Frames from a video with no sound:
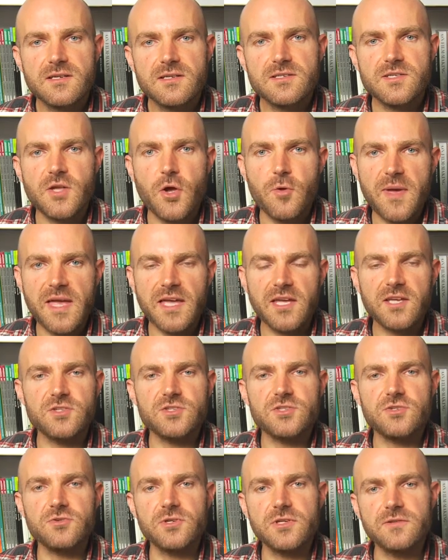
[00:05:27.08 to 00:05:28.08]
So making
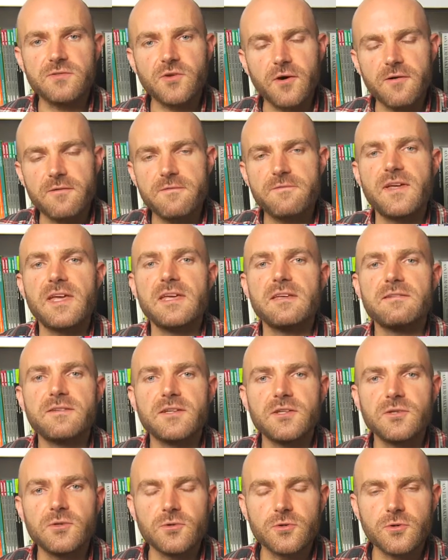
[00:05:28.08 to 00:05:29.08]
sure you've got faith
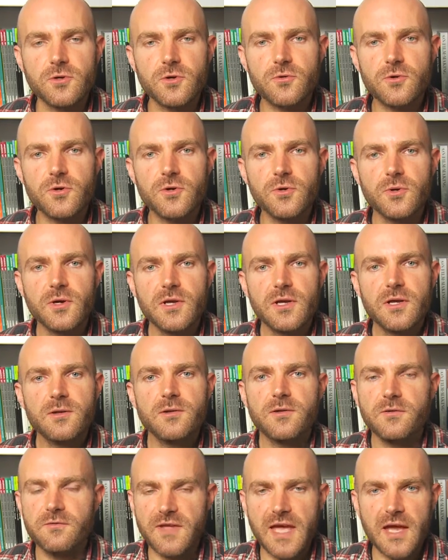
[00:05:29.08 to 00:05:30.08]
in your crew
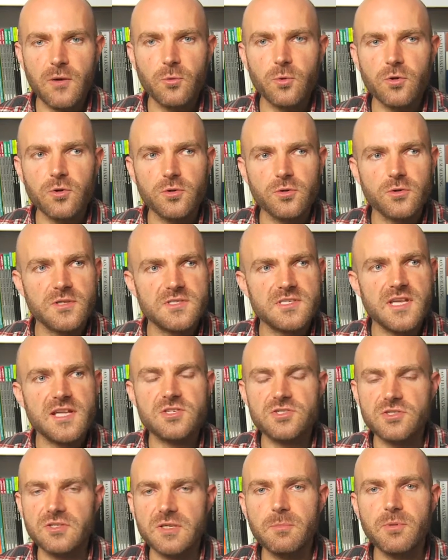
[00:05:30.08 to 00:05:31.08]
that they will
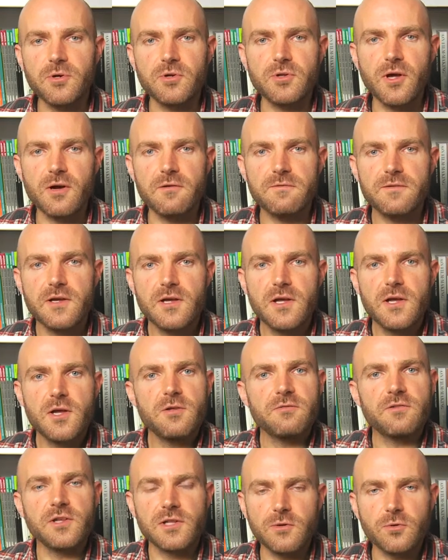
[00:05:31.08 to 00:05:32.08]
essentially pull off
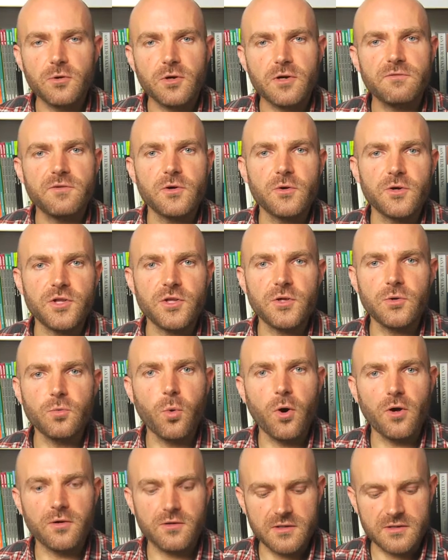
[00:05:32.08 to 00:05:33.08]
the look that you
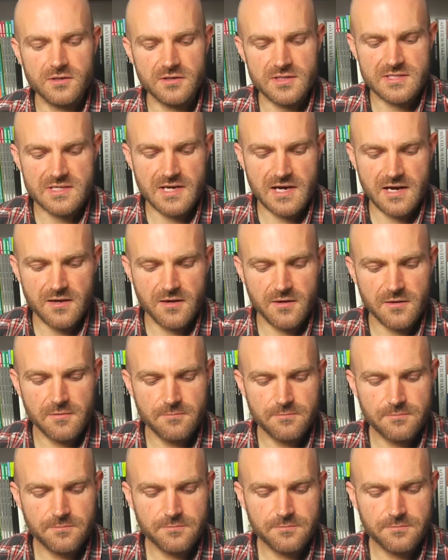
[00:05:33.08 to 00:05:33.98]
want and desire.